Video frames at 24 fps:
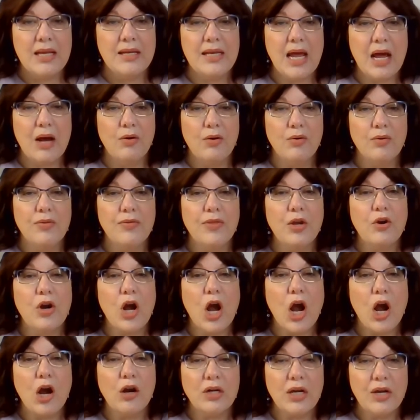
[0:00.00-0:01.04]
Now, there
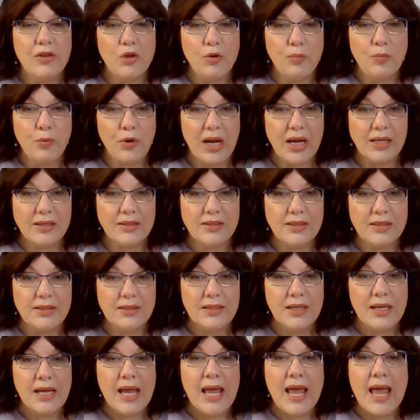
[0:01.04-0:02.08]
are other
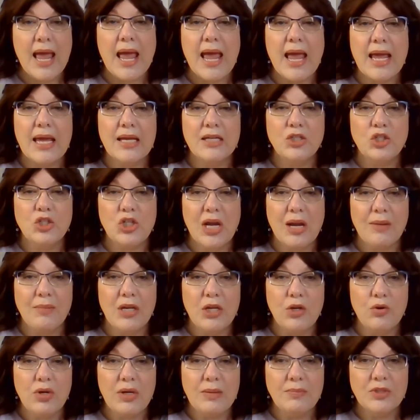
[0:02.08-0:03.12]
brands, and
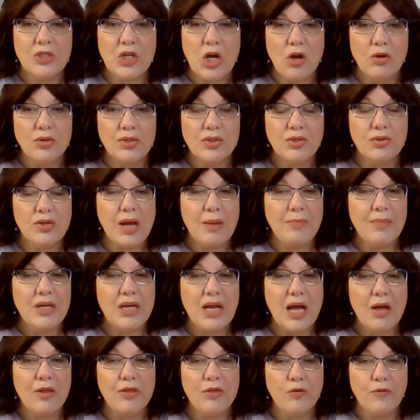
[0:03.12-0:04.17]
Shammy creams also come
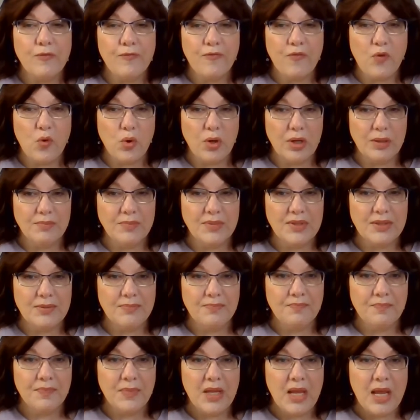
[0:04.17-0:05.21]
in other
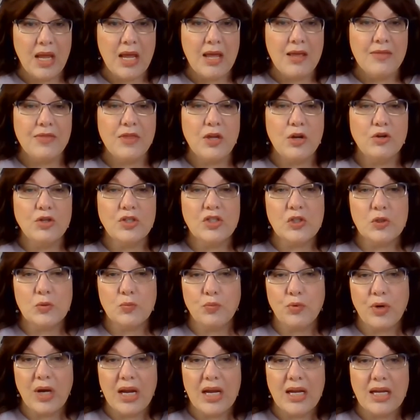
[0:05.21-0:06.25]
forms. There's
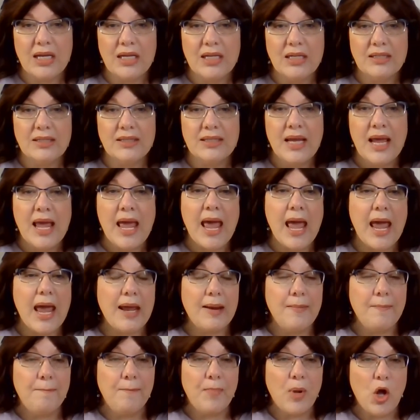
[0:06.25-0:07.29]
sprays
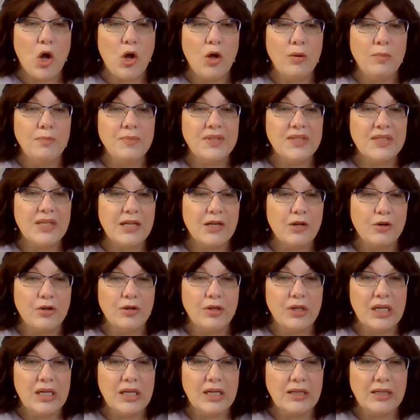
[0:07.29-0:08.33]
and balms that
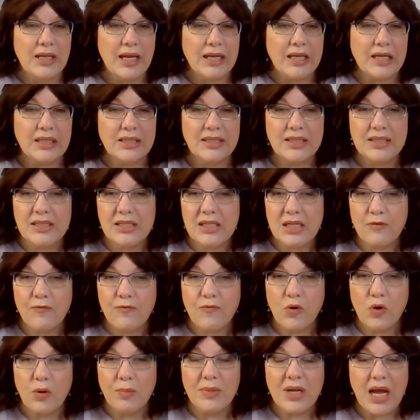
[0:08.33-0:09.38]
are in like a stick
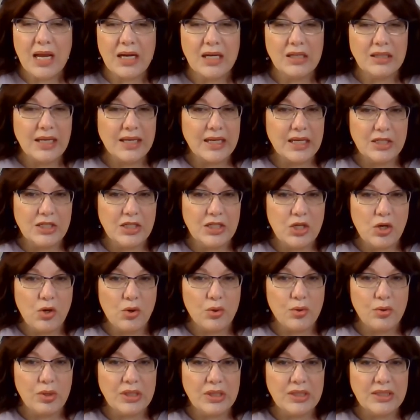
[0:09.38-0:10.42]
form, kind of like a
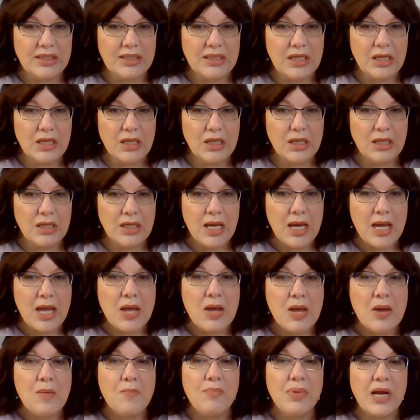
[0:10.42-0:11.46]
deodorant stick,
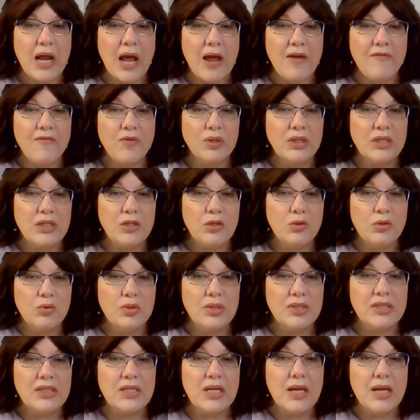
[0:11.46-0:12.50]
but I've only
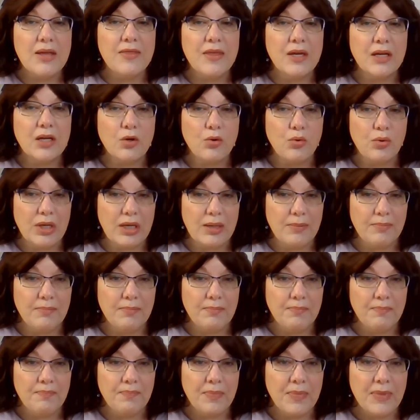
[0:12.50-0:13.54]
used the cream.